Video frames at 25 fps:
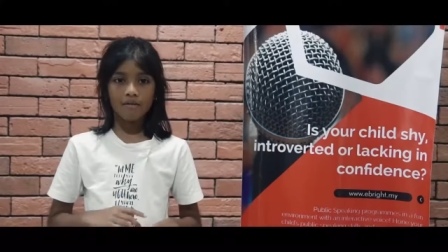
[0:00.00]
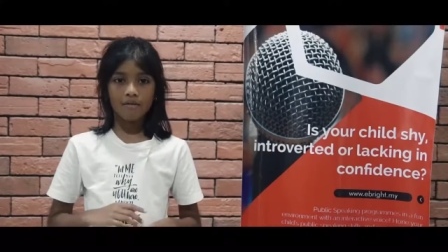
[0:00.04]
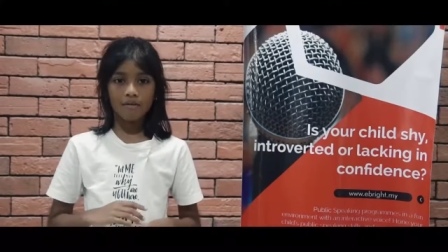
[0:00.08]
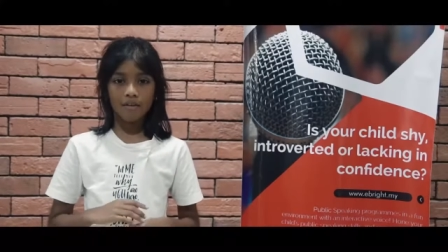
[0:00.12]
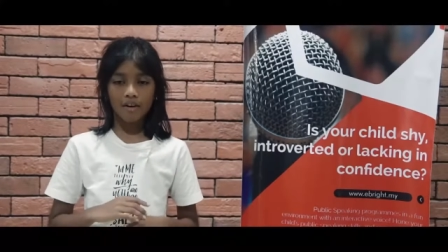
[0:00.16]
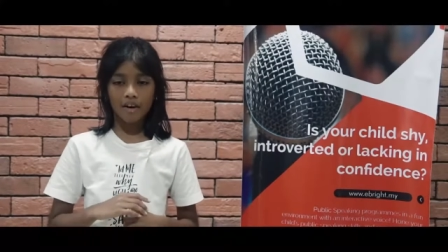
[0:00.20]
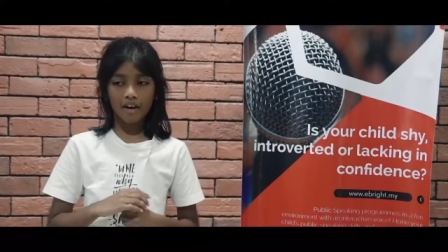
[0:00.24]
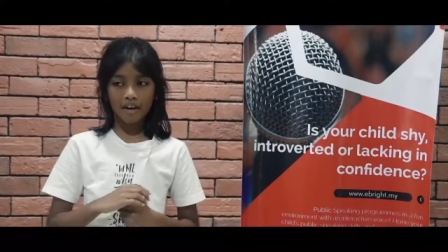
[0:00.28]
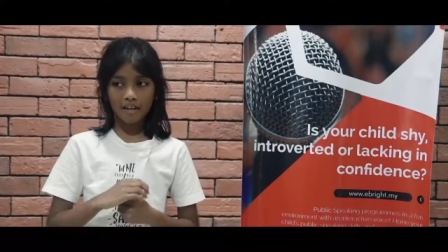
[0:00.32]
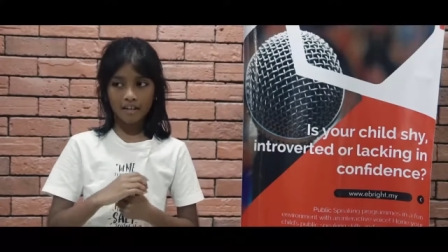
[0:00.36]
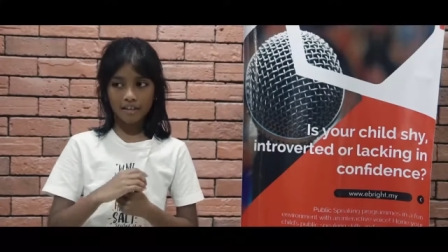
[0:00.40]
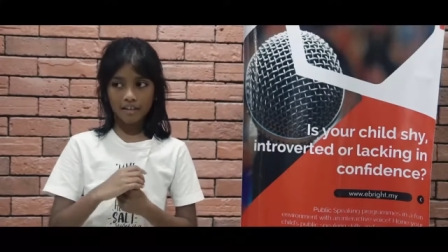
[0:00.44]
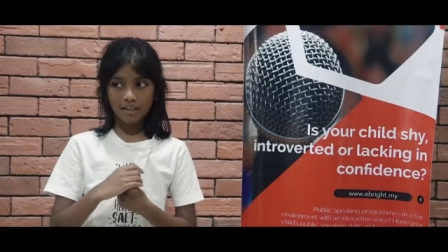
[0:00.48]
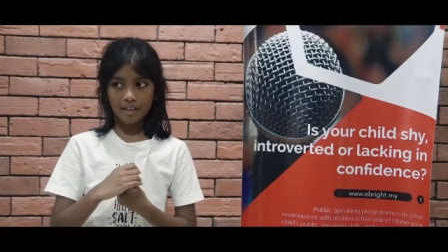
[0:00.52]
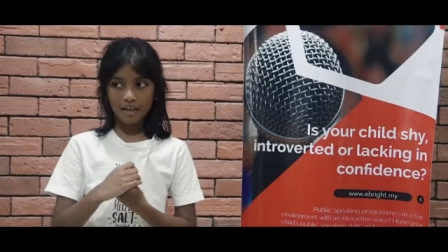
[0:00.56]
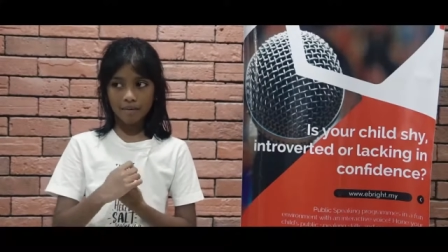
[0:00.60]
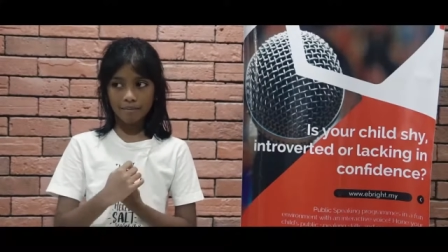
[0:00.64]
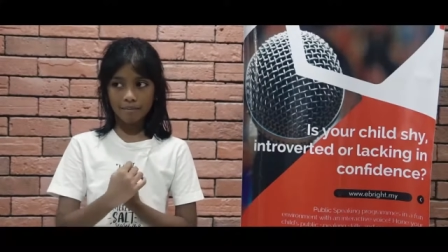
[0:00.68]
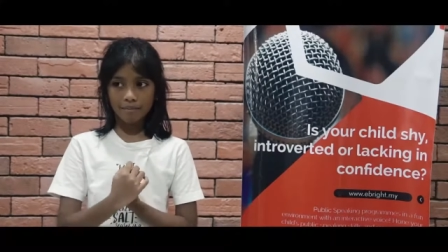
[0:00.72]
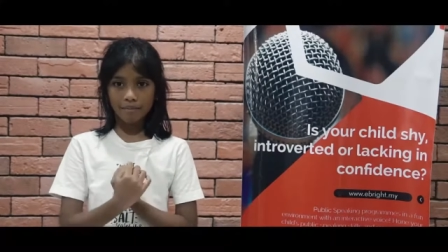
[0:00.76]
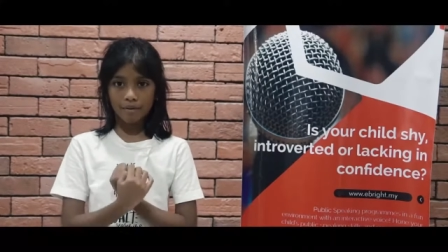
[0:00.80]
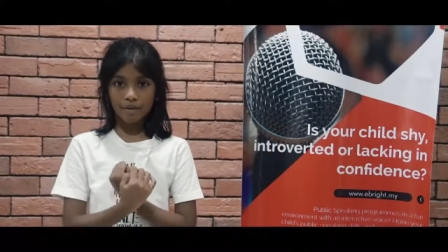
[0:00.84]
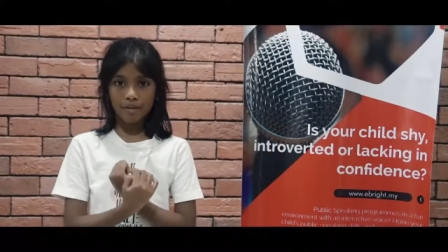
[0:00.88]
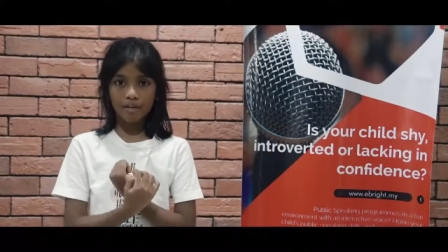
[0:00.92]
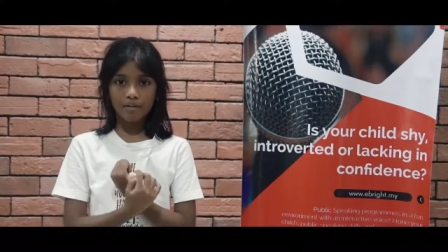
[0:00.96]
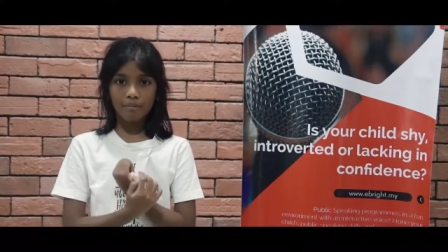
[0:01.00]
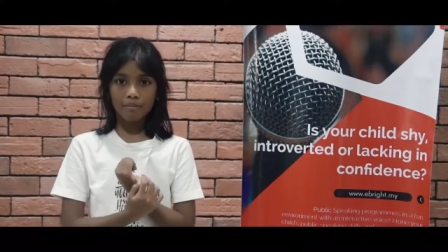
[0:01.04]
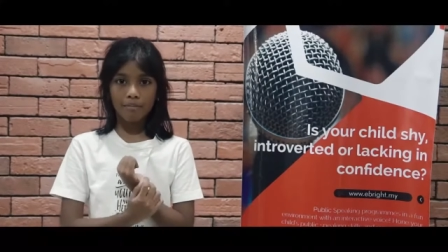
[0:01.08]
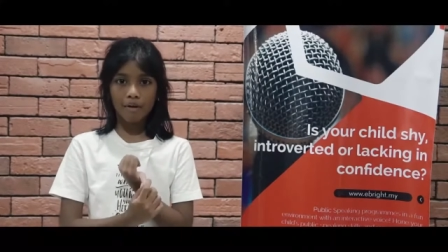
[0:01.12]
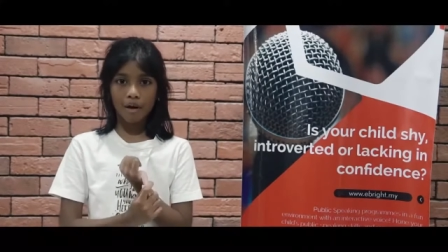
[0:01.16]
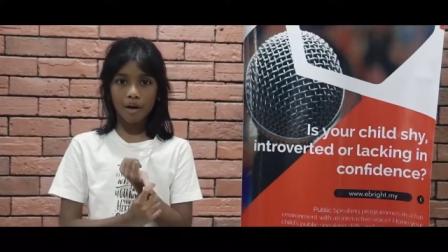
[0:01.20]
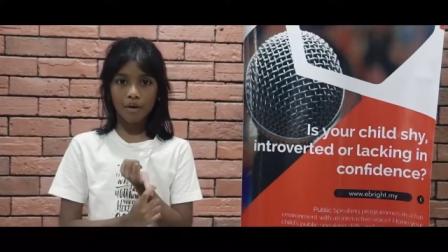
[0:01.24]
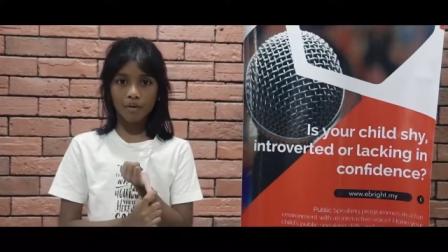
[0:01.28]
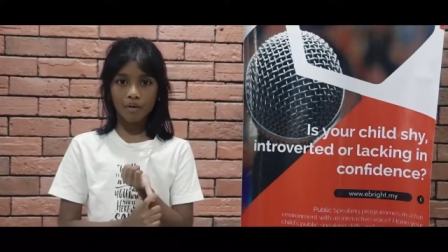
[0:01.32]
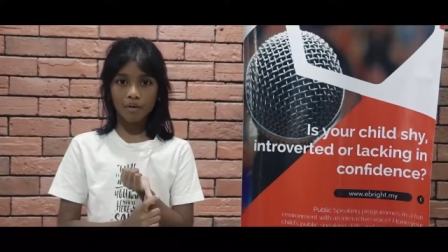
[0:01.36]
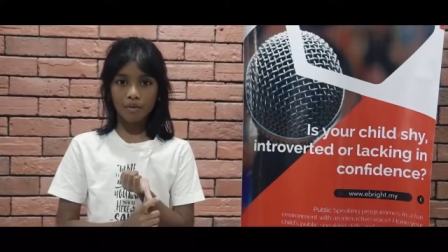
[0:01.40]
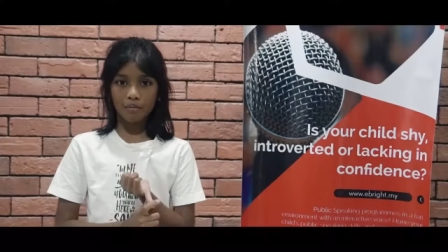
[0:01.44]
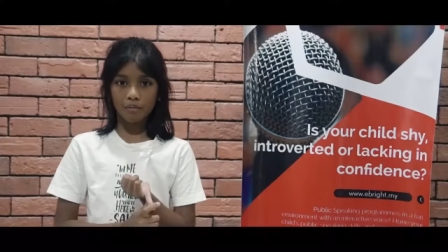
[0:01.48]
For example,
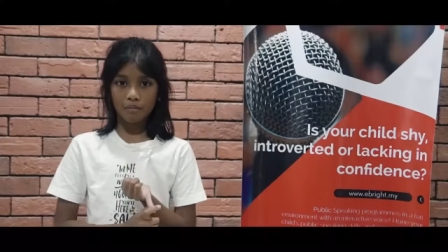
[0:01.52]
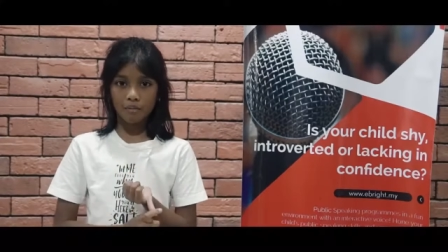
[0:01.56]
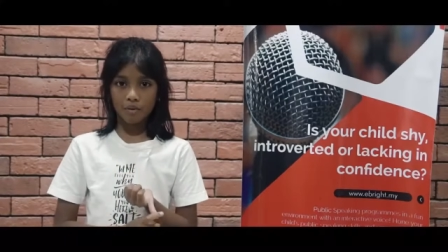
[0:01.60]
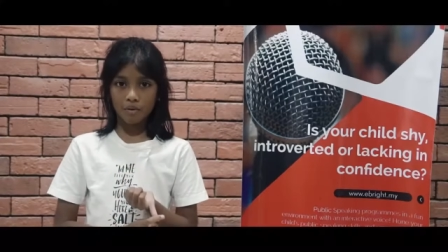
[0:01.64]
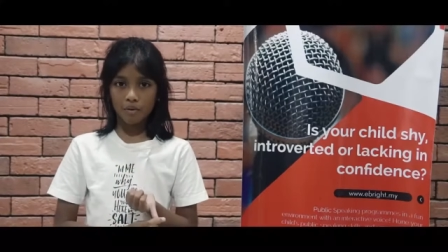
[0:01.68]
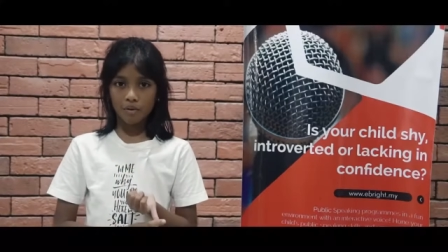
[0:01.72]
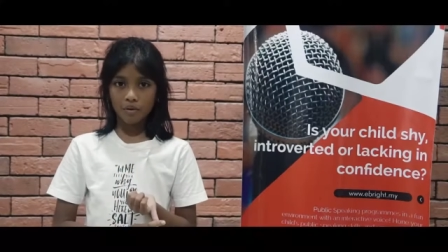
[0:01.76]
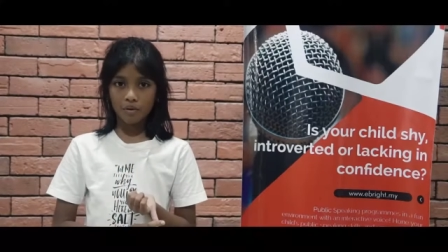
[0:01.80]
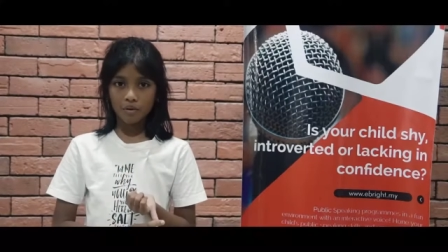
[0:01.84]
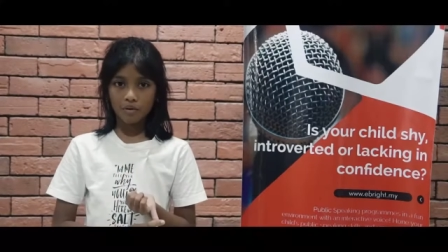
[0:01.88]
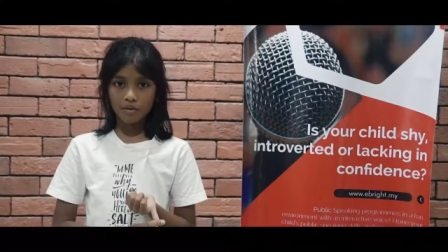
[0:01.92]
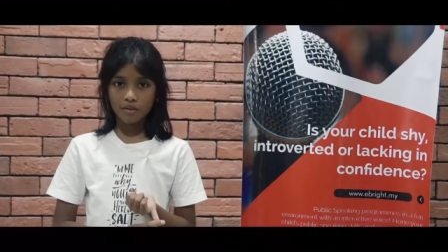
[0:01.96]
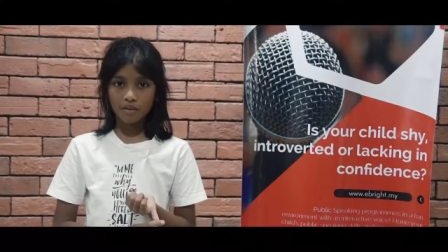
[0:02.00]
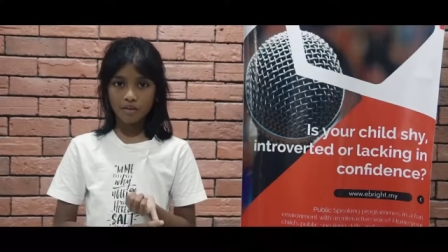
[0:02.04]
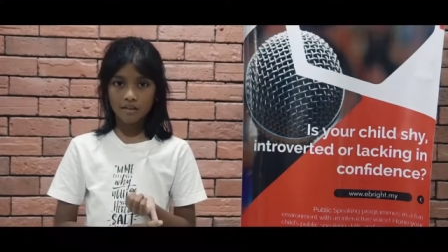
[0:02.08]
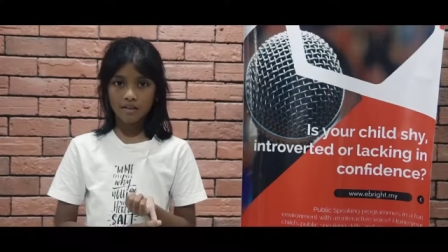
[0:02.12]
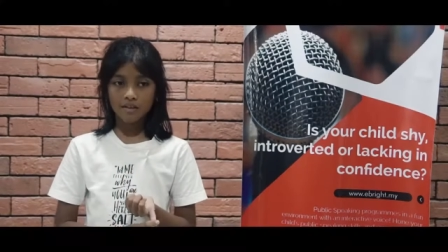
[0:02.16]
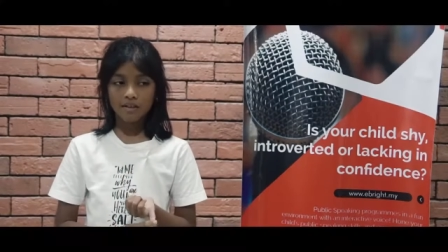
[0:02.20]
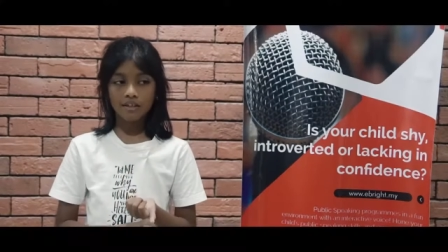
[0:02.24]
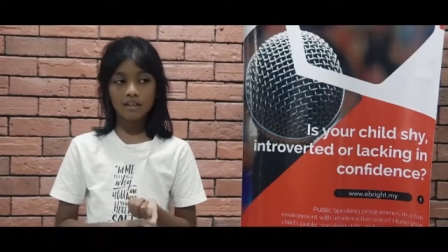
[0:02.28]
power pose.